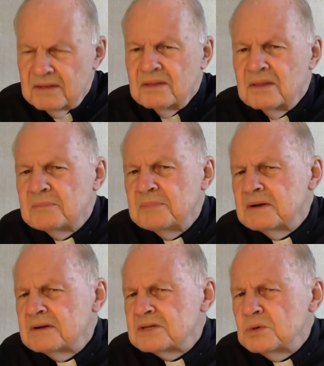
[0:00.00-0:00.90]

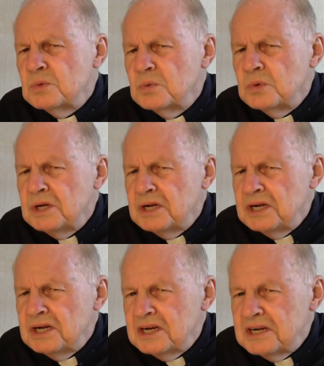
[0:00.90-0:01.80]
Because the
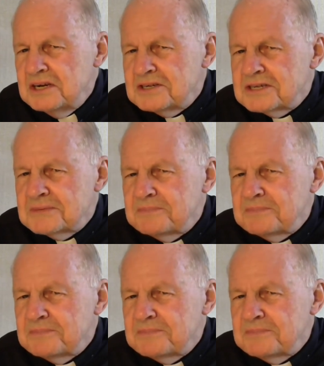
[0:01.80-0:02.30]
weeds